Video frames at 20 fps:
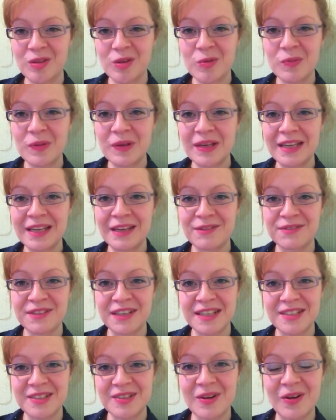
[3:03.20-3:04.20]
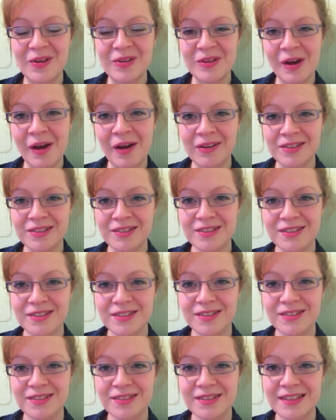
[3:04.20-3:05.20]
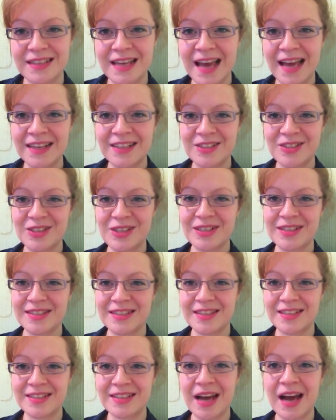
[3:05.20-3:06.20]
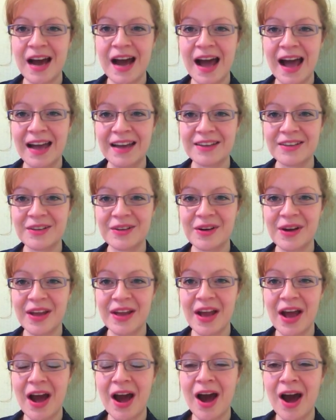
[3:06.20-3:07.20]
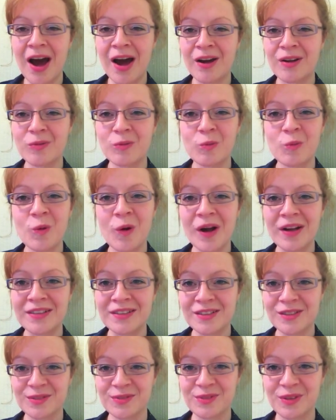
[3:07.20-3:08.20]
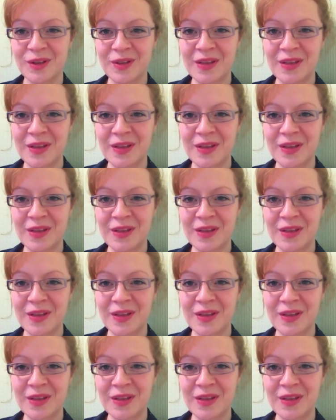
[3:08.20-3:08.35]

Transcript: you believe it or not. The energies that are anchoring are wonderful,